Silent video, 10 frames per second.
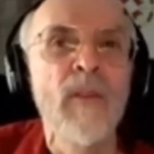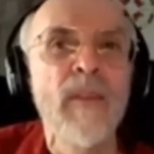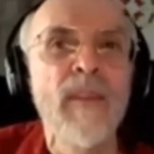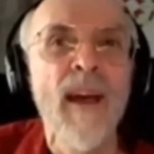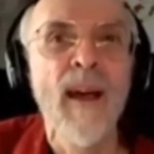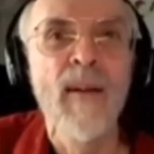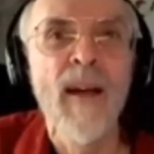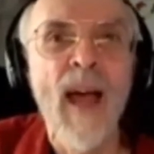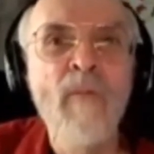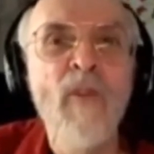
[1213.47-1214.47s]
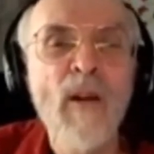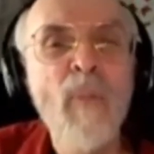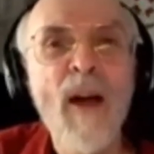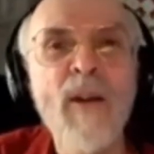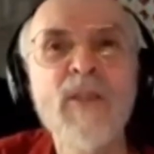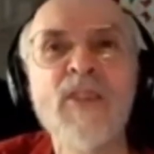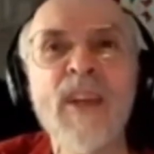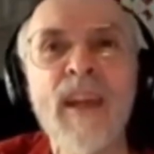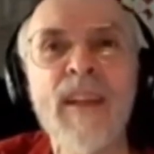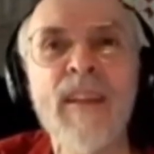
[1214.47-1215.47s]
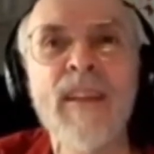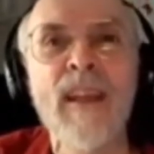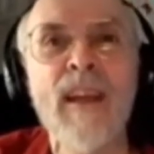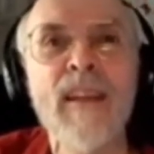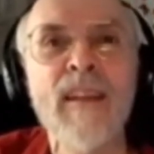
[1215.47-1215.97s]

I'm very proud to say that